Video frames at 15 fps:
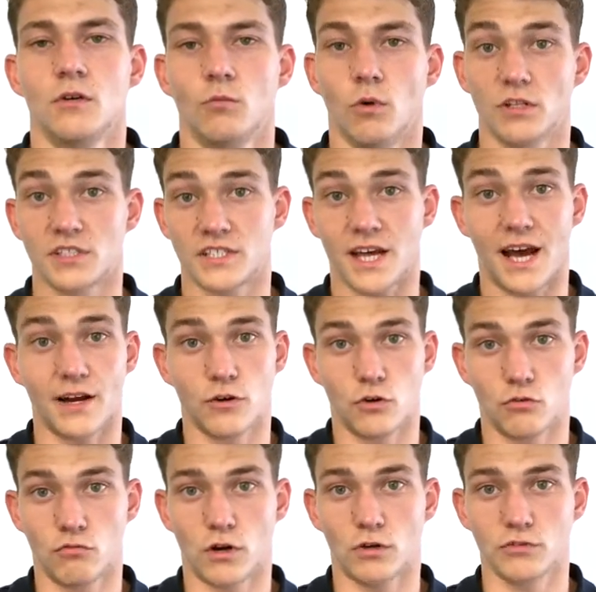Once the ankle
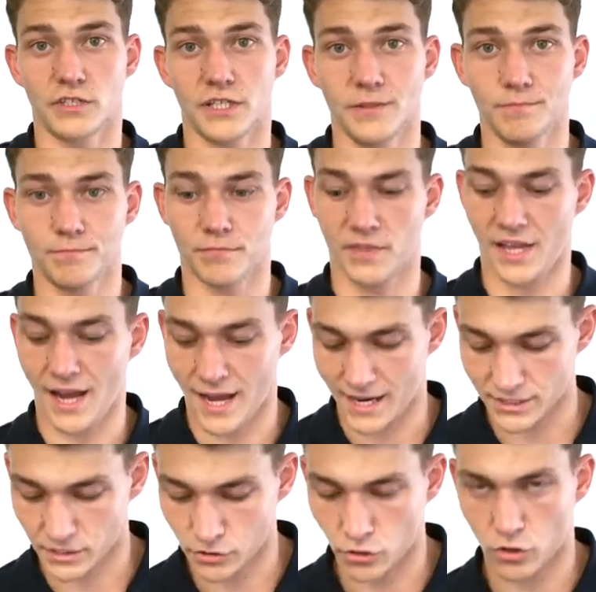rolls in, that
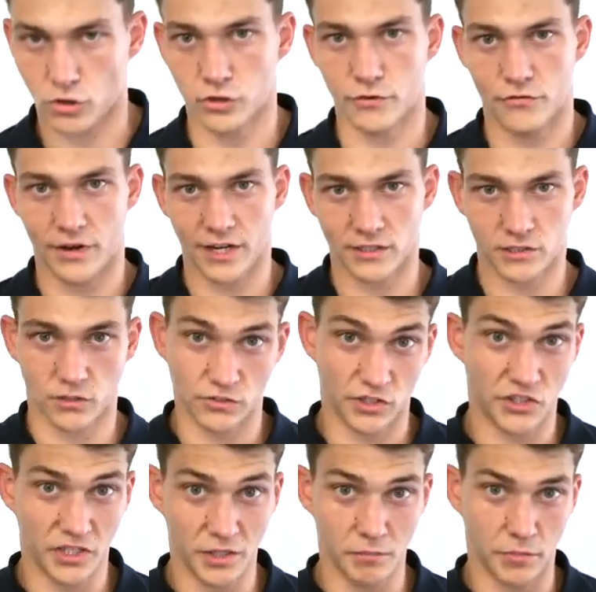has a knock-on effect on the
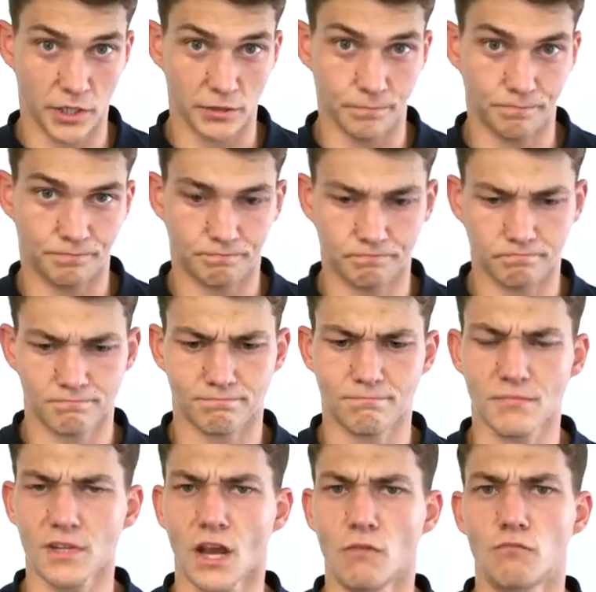shin bone
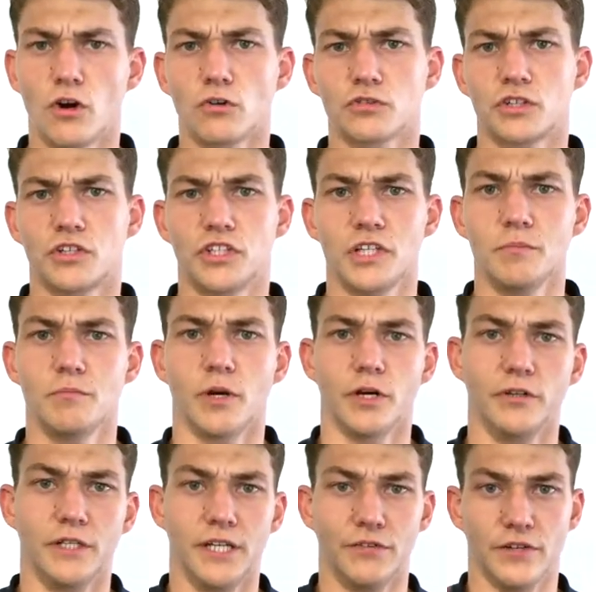and rolls the shin
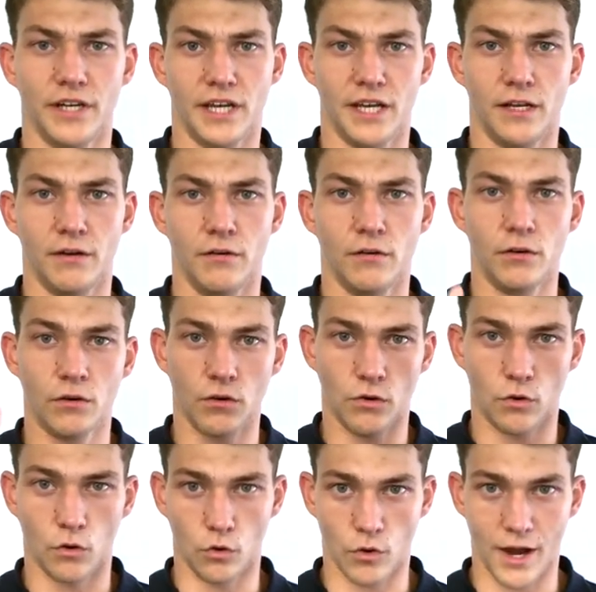bone either in
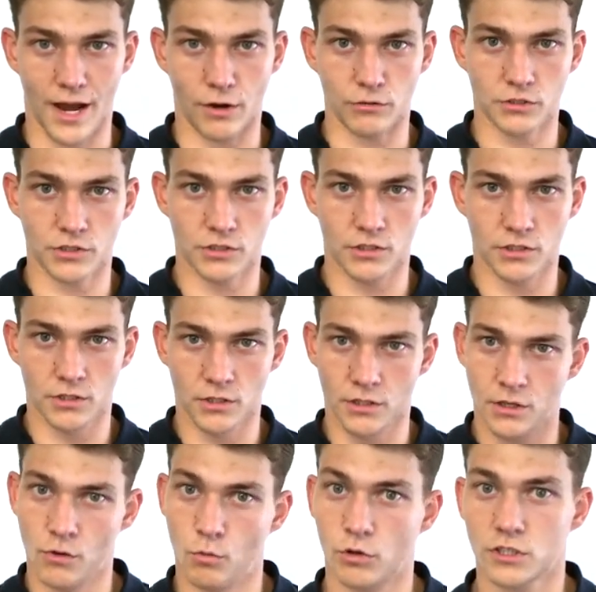or out.
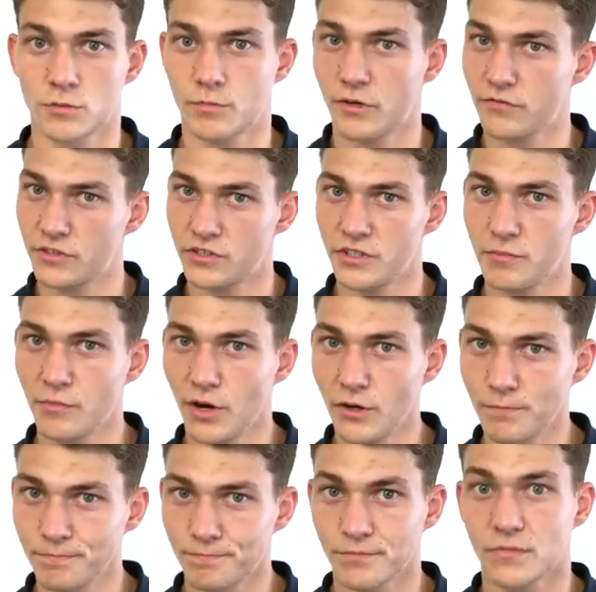What's above the shin
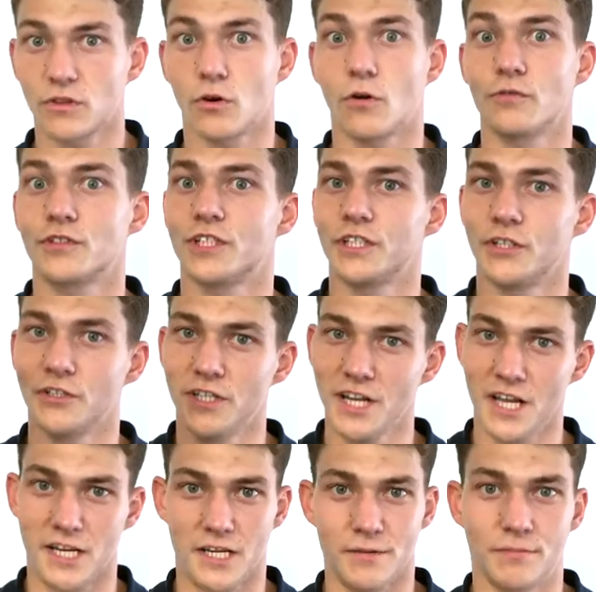bone? Obviously your
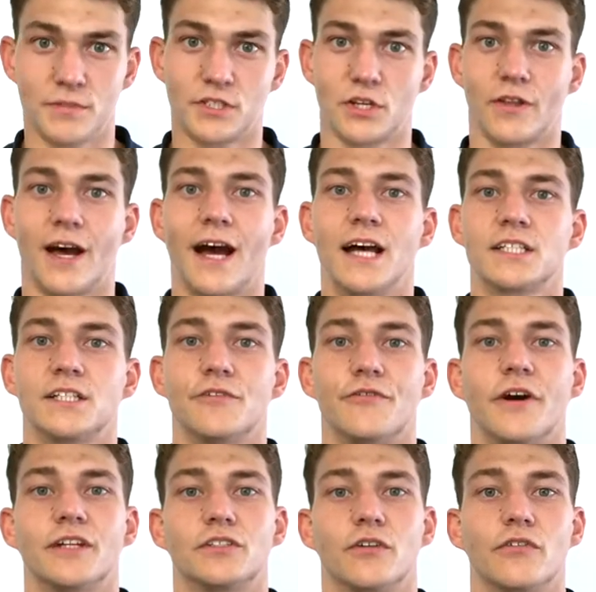knee, so that has an
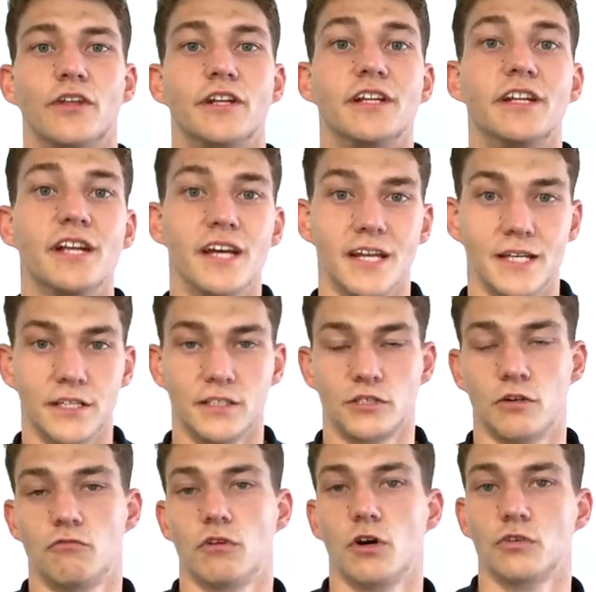effect on the knee, so
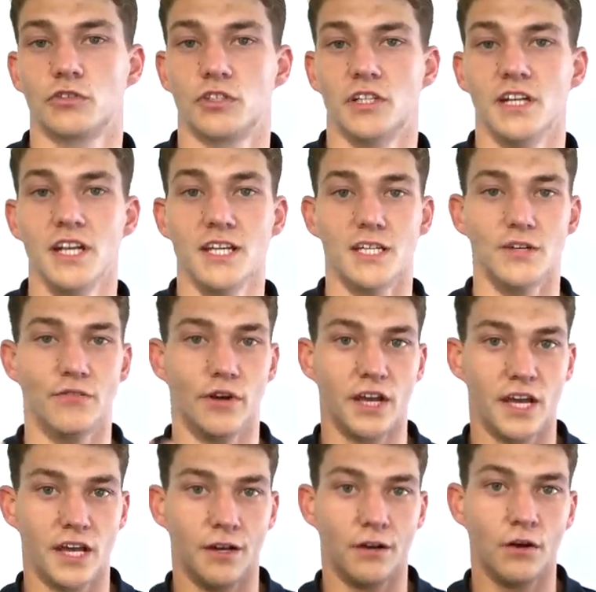it rolls the knee either
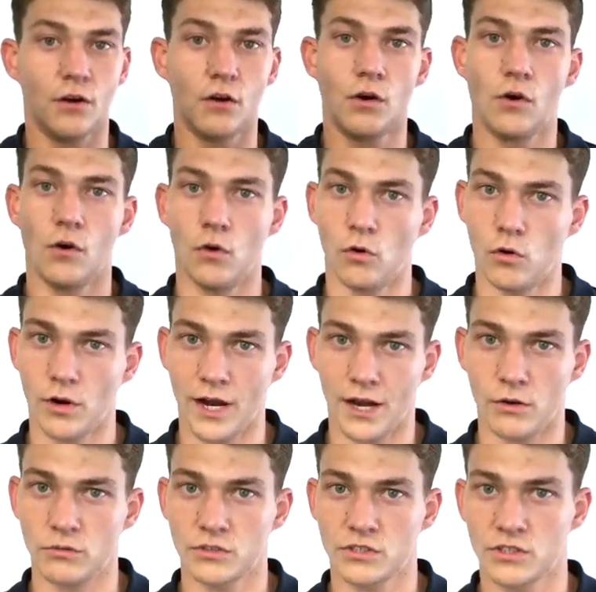in or
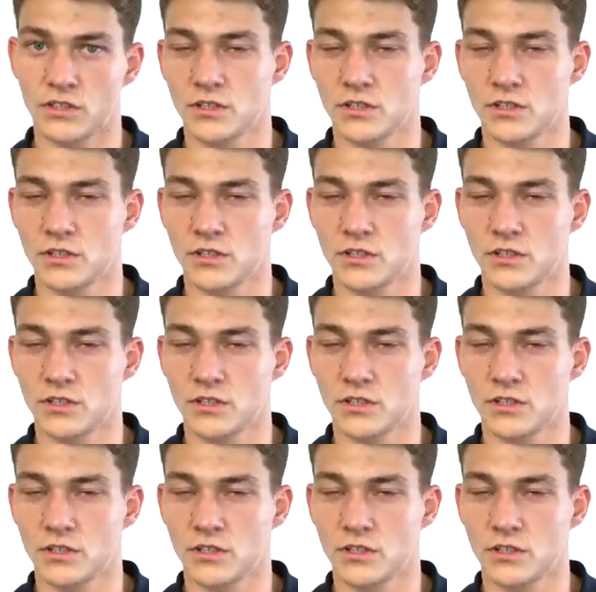out.